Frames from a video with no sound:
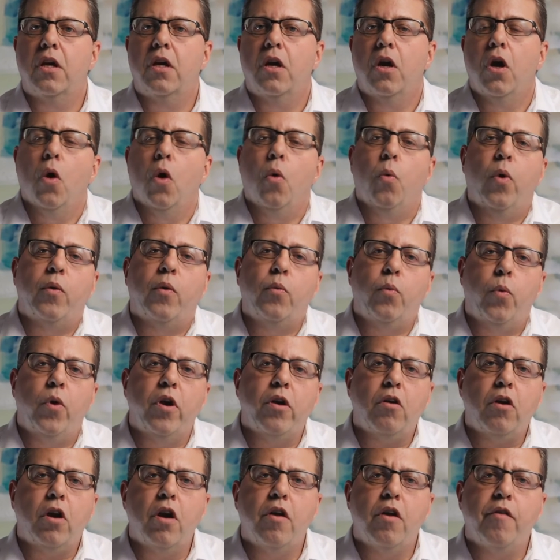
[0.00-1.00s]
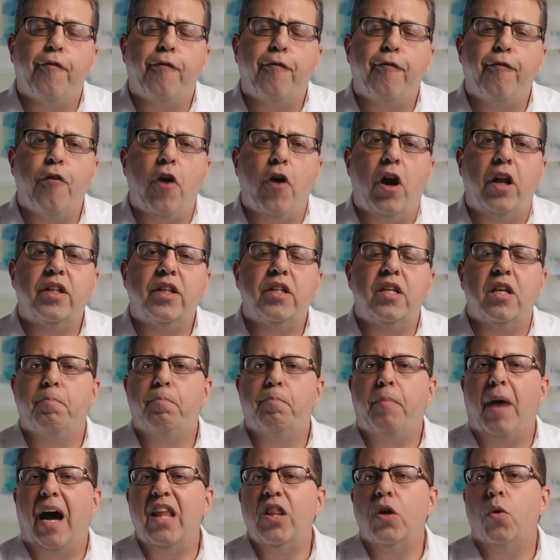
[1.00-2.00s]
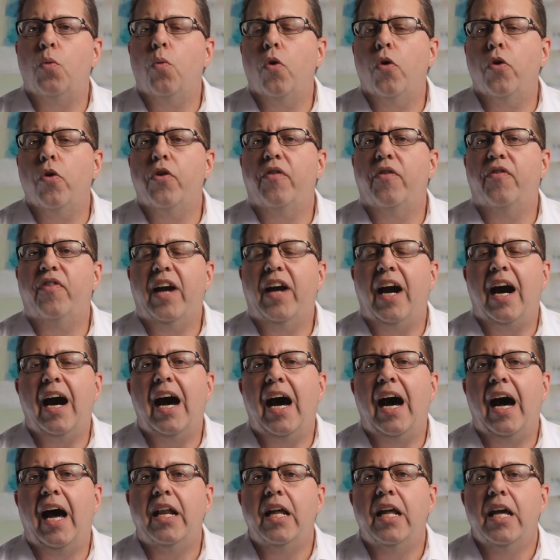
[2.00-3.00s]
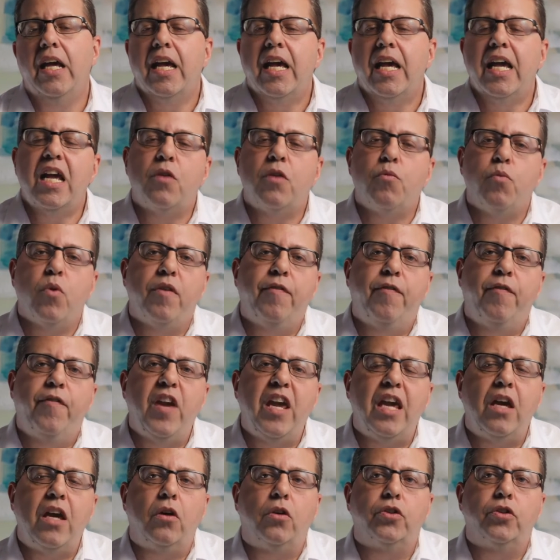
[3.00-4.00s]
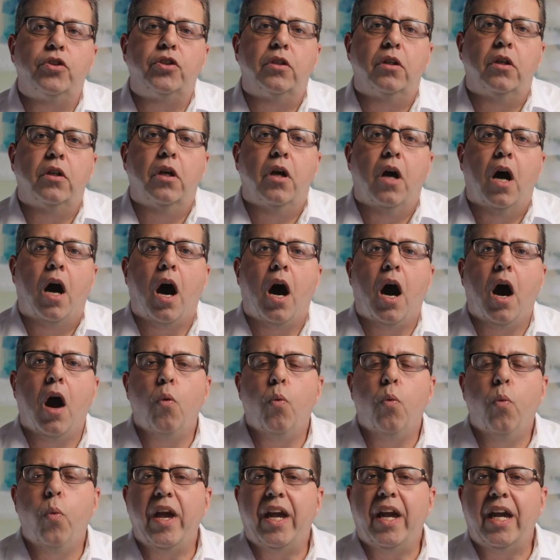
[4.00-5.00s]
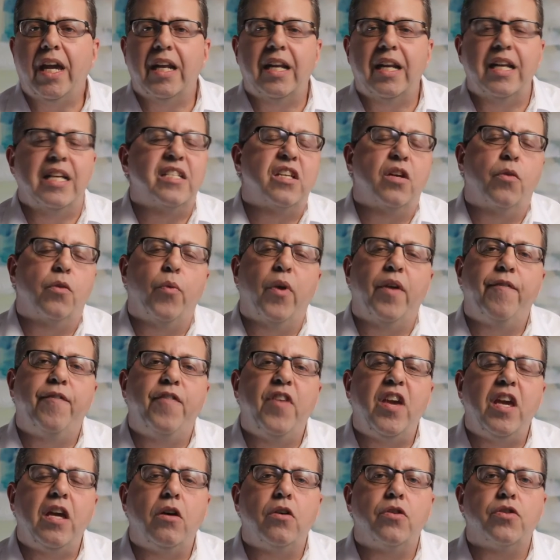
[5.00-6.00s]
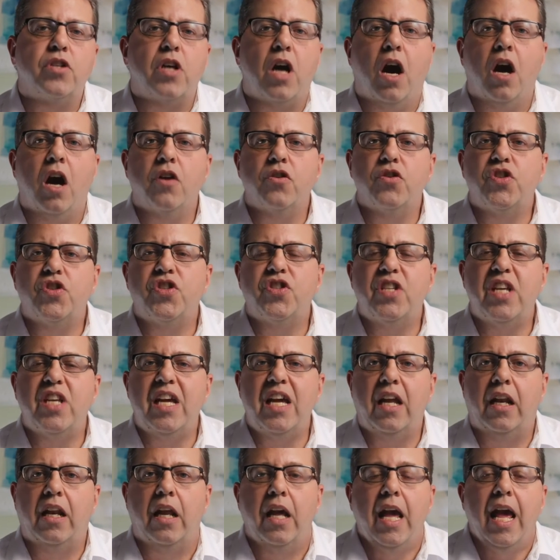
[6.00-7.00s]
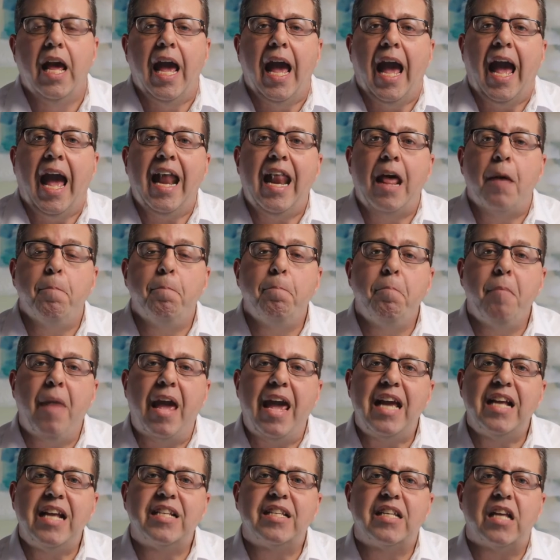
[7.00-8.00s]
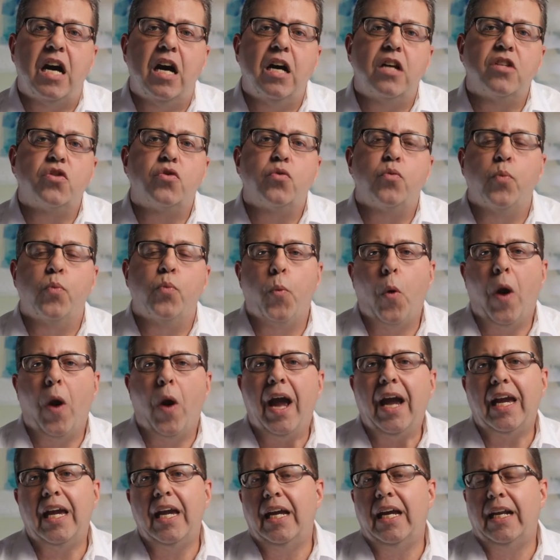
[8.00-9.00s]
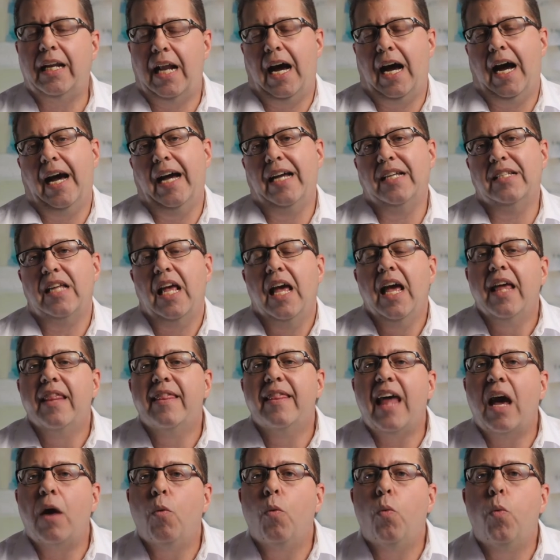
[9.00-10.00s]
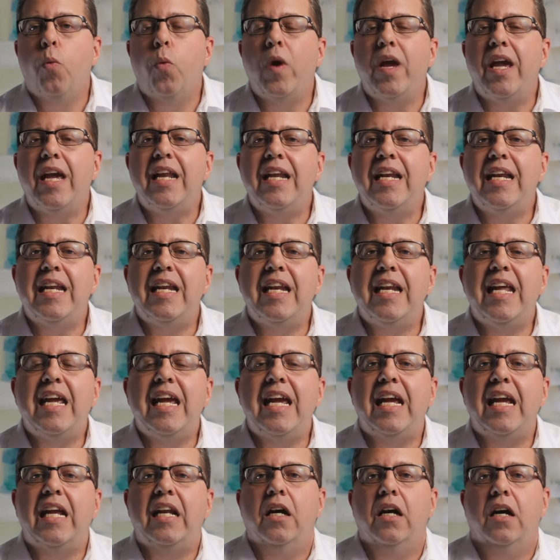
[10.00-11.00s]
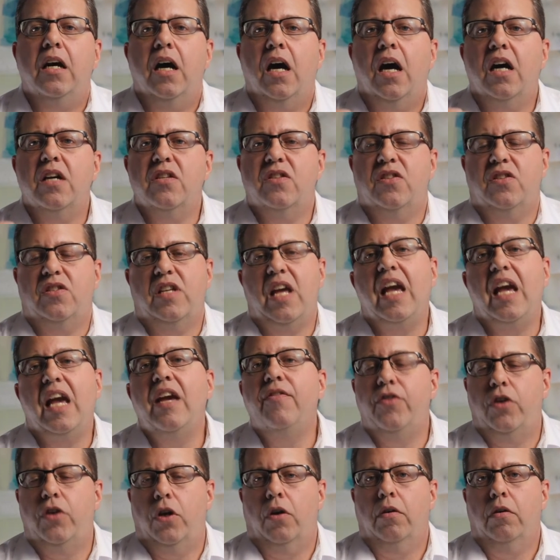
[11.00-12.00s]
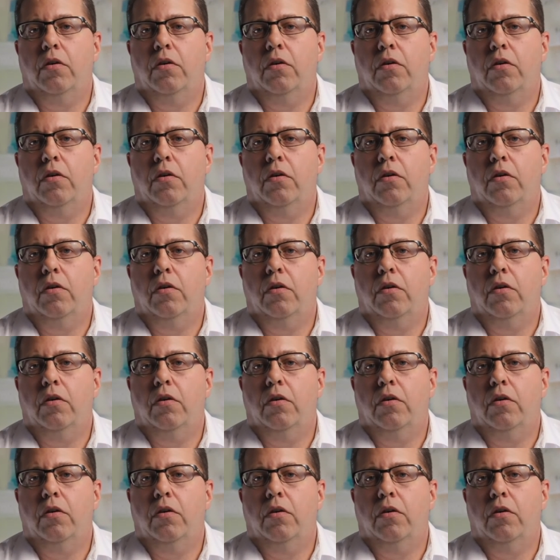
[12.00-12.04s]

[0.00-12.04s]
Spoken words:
When we're confronted by the Word of God, it reveals our wickedness, it reveals our sin, and it makes us recognize that we need a Savior.